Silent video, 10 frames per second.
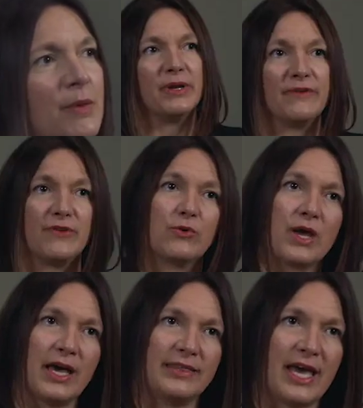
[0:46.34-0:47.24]
but if you
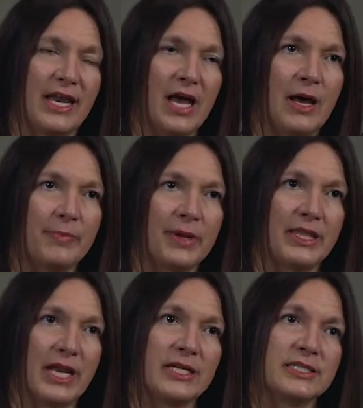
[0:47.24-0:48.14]
cut that up
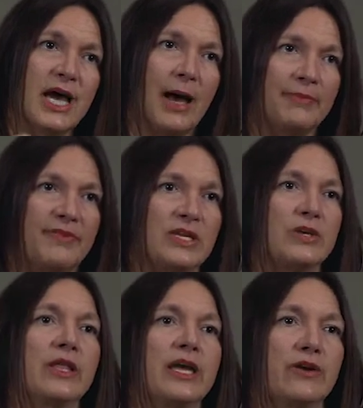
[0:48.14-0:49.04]
and then on top of it
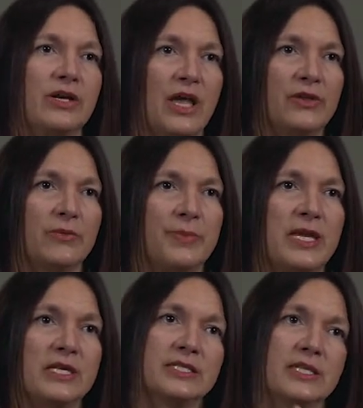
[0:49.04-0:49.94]
you layer another
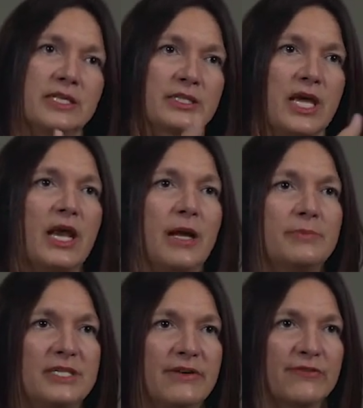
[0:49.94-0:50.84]
piece that's cut
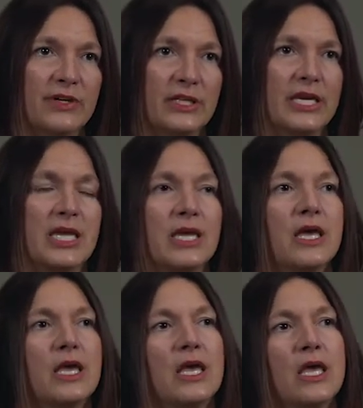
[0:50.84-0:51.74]
up
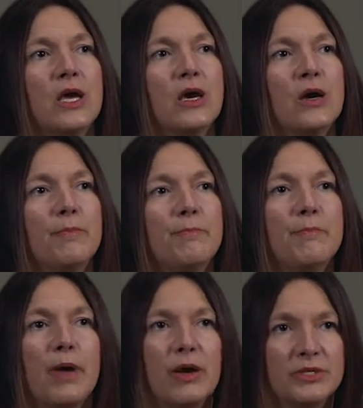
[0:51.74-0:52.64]
differently,
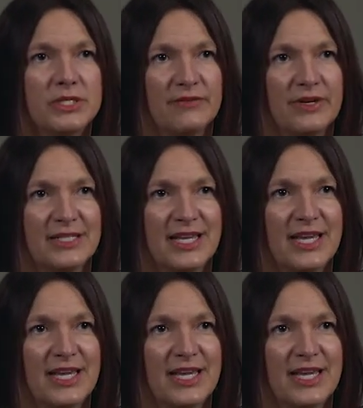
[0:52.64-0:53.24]
most of us